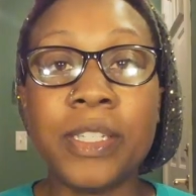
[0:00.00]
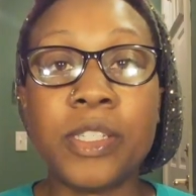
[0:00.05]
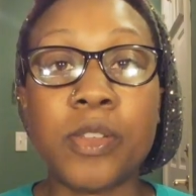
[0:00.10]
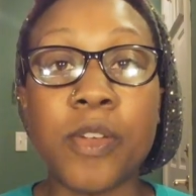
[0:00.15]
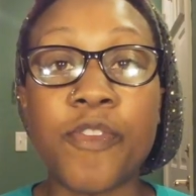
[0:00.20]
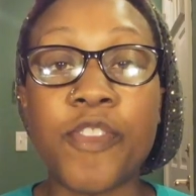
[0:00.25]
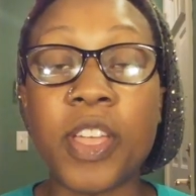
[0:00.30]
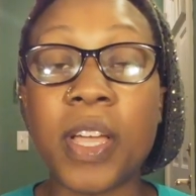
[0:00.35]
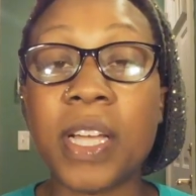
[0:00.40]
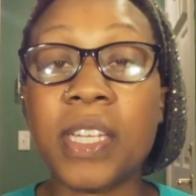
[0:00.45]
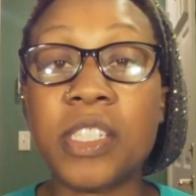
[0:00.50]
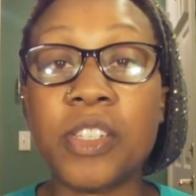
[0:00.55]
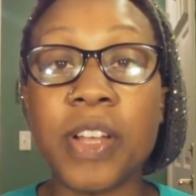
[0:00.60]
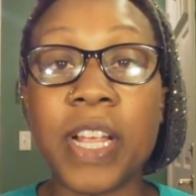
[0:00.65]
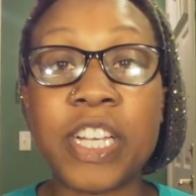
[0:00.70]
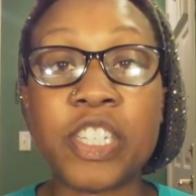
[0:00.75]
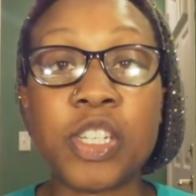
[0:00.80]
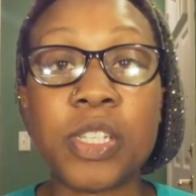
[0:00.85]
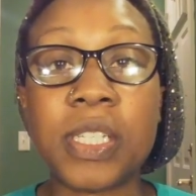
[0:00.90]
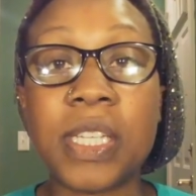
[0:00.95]
So if you guys are
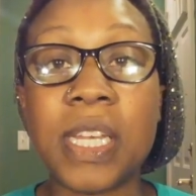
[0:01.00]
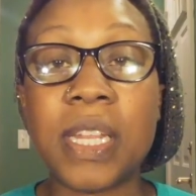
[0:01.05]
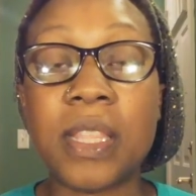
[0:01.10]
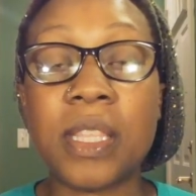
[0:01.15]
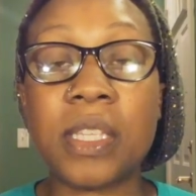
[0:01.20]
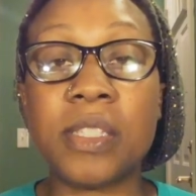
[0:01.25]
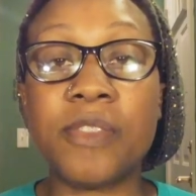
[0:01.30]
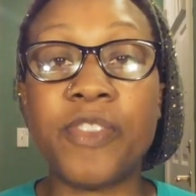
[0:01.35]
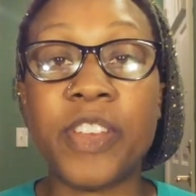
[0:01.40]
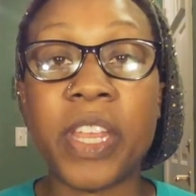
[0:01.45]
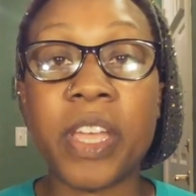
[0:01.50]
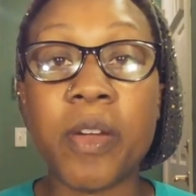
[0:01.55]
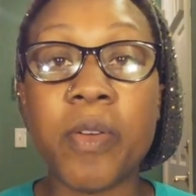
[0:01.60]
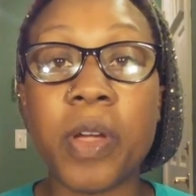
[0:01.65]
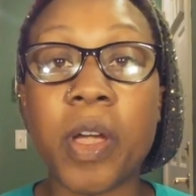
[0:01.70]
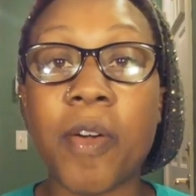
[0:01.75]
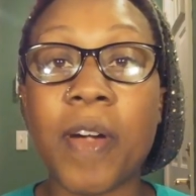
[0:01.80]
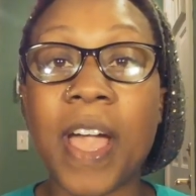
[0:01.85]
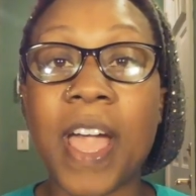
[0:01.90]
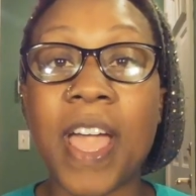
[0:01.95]
interested in this video,
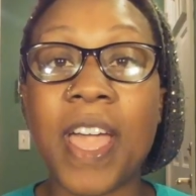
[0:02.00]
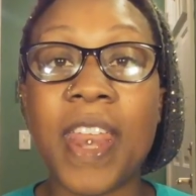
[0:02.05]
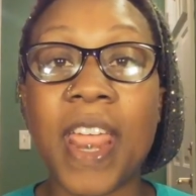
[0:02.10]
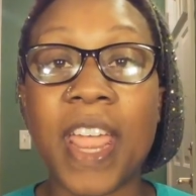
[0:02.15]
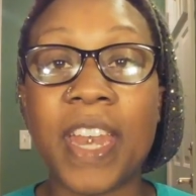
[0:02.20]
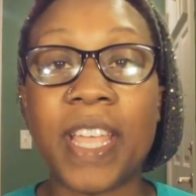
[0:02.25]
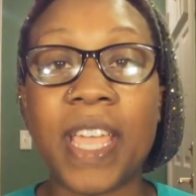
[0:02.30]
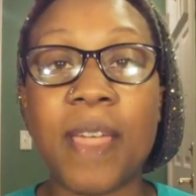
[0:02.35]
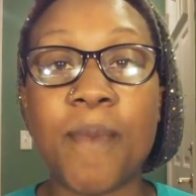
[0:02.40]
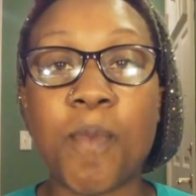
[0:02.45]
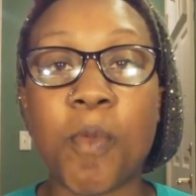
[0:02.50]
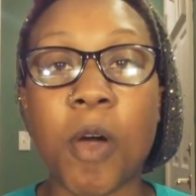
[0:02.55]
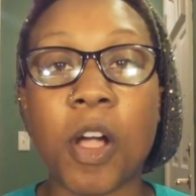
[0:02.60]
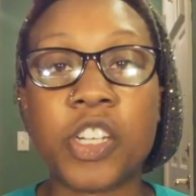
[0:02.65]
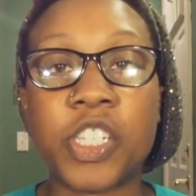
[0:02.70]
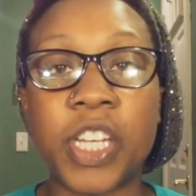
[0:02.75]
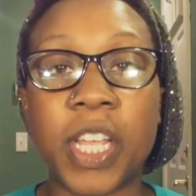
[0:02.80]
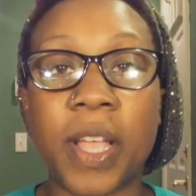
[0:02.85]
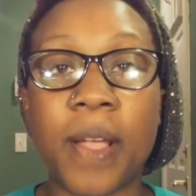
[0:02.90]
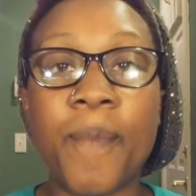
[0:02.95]
go ahead and keep
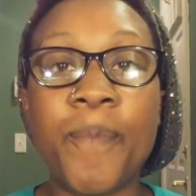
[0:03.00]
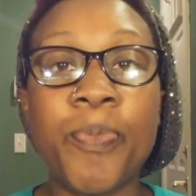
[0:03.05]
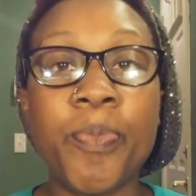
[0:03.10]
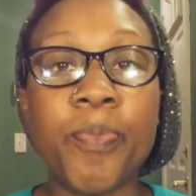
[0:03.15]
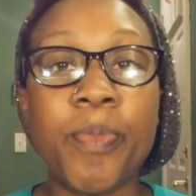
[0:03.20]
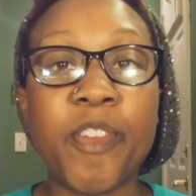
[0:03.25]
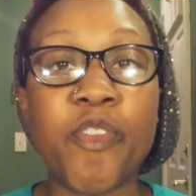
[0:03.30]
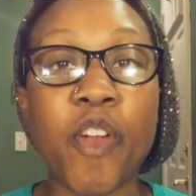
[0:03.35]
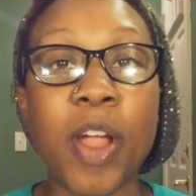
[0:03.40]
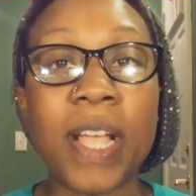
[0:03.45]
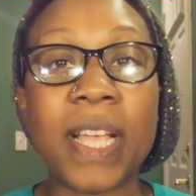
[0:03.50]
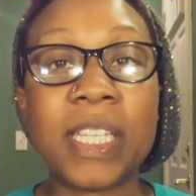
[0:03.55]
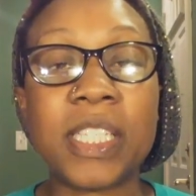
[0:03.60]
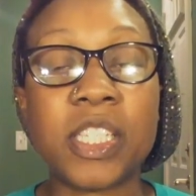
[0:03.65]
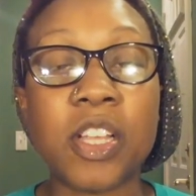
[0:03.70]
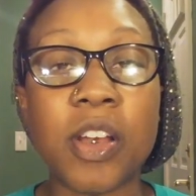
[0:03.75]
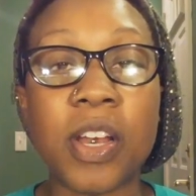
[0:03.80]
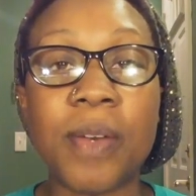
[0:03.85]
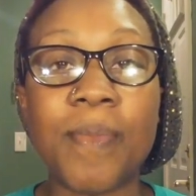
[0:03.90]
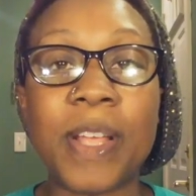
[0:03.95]
watching. Before I get
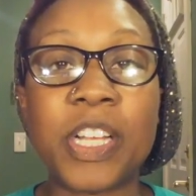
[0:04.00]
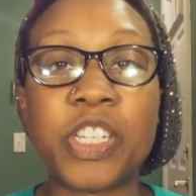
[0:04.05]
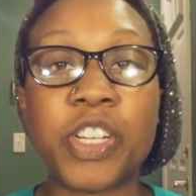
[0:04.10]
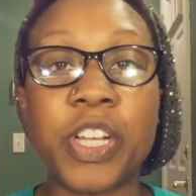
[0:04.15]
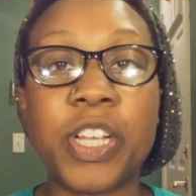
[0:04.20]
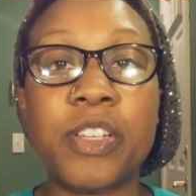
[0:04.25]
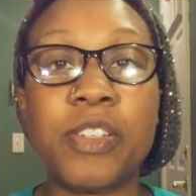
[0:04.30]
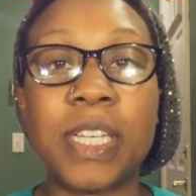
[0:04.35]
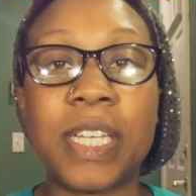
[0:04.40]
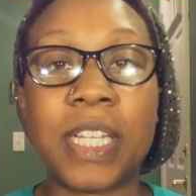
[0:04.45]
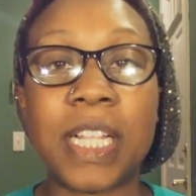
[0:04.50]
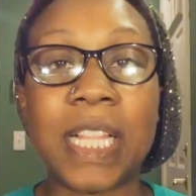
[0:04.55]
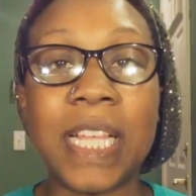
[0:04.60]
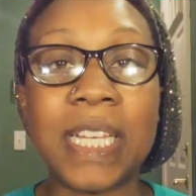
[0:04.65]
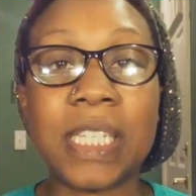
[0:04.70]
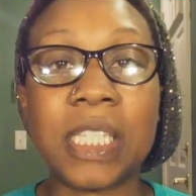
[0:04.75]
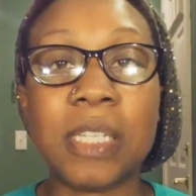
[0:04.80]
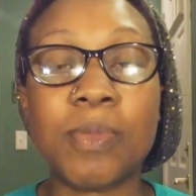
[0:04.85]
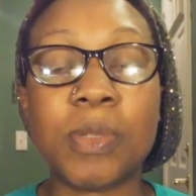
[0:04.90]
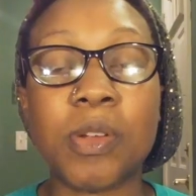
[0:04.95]
started, make sure you
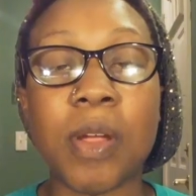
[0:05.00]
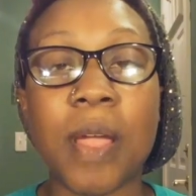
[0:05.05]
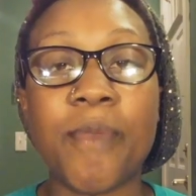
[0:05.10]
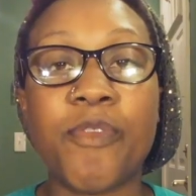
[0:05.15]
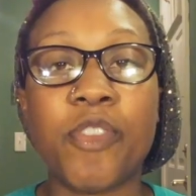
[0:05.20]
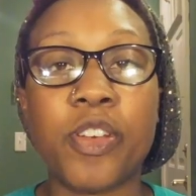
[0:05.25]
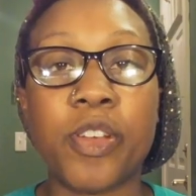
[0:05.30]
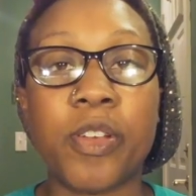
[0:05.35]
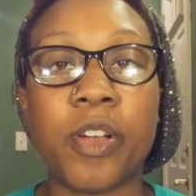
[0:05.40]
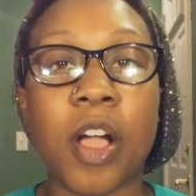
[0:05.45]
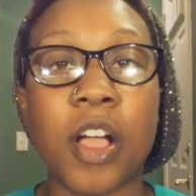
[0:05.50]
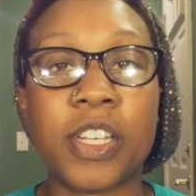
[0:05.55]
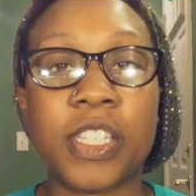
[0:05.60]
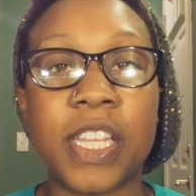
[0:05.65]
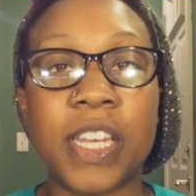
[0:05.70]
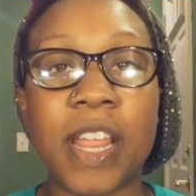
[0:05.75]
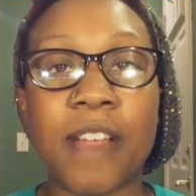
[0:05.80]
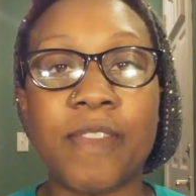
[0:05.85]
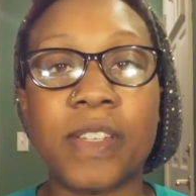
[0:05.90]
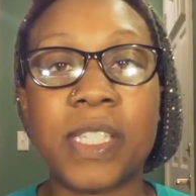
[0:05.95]
click subscribe for new
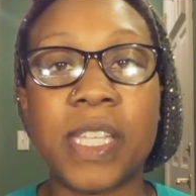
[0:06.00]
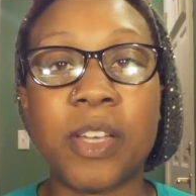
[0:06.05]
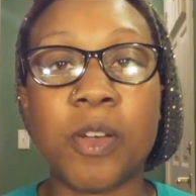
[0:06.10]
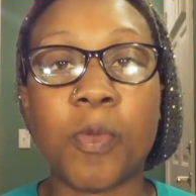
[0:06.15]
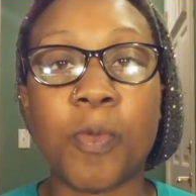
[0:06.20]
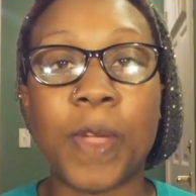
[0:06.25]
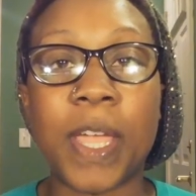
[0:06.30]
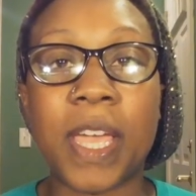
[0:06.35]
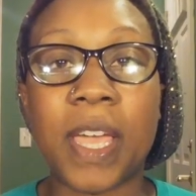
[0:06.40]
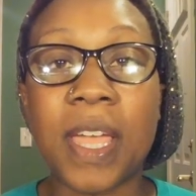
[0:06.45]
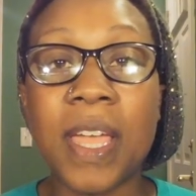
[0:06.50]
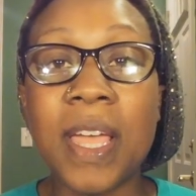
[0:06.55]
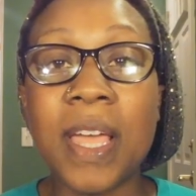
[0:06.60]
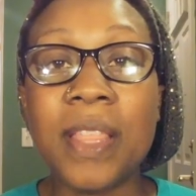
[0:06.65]
content every single week.